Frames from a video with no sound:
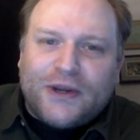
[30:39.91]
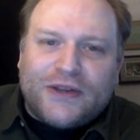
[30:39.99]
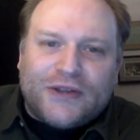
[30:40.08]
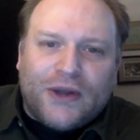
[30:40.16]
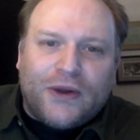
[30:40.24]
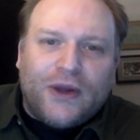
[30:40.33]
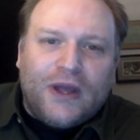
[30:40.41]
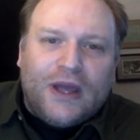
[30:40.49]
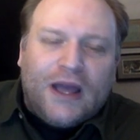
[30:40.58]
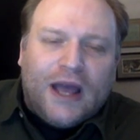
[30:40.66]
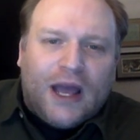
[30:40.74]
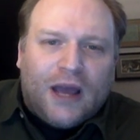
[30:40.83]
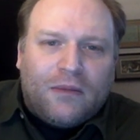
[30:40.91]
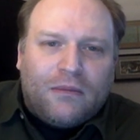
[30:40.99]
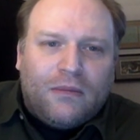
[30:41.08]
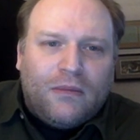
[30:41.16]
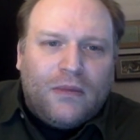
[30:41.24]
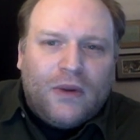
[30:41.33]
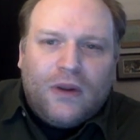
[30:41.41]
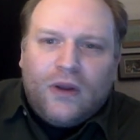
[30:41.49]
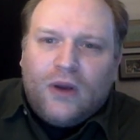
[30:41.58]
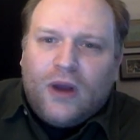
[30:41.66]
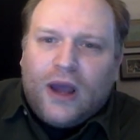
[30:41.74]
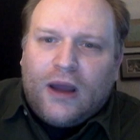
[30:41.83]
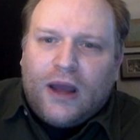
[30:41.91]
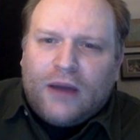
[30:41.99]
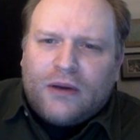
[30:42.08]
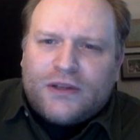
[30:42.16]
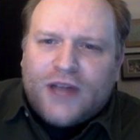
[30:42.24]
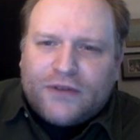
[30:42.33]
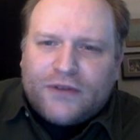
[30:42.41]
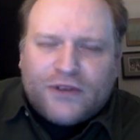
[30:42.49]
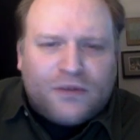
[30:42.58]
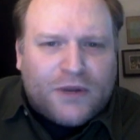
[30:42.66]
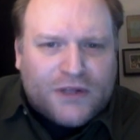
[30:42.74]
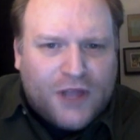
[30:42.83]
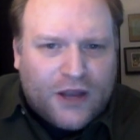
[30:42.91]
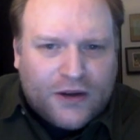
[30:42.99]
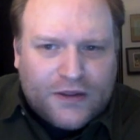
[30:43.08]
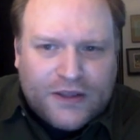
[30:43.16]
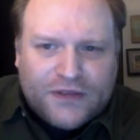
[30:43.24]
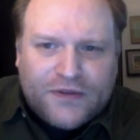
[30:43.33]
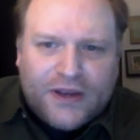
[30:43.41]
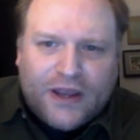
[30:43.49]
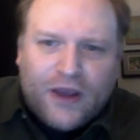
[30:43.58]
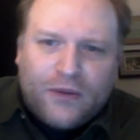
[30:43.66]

So I won't talk for too much longer in this video.